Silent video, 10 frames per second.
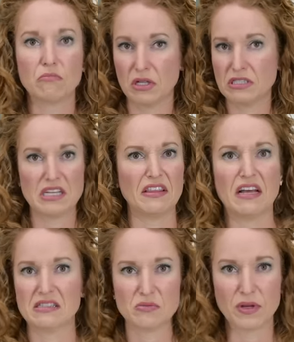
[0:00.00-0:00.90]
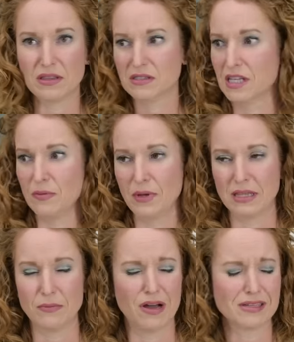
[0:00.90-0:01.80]
Let's say that's what's gonna be in
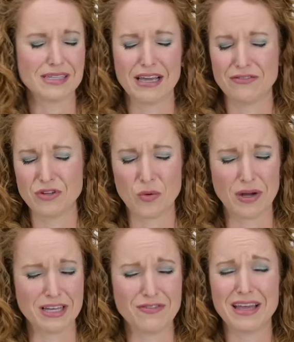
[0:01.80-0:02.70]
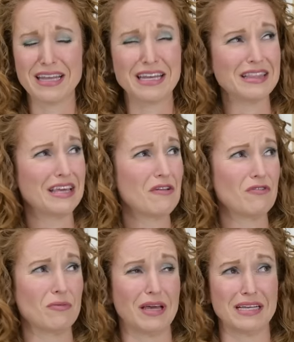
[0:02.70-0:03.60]
the box. I have no idea. I've had anything
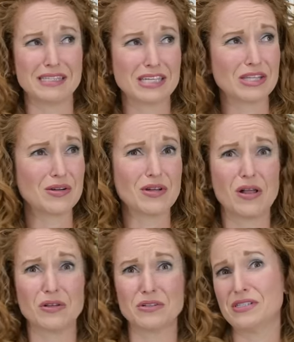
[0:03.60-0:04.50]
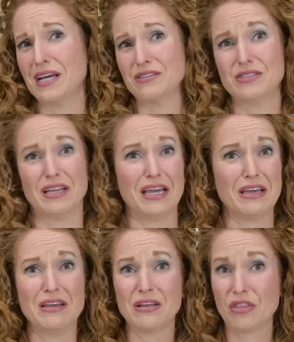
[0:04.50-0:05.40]
from like six hundred dollars down to like
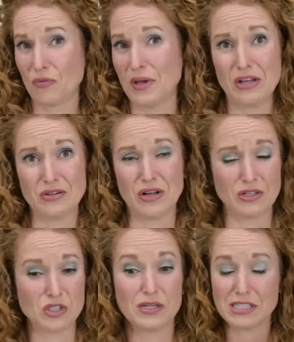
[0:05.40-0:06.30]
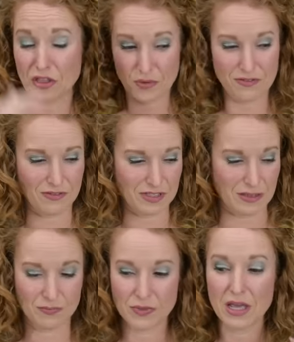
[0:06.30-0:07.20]
three hundred dollars. So I said three hundred fifty dollars.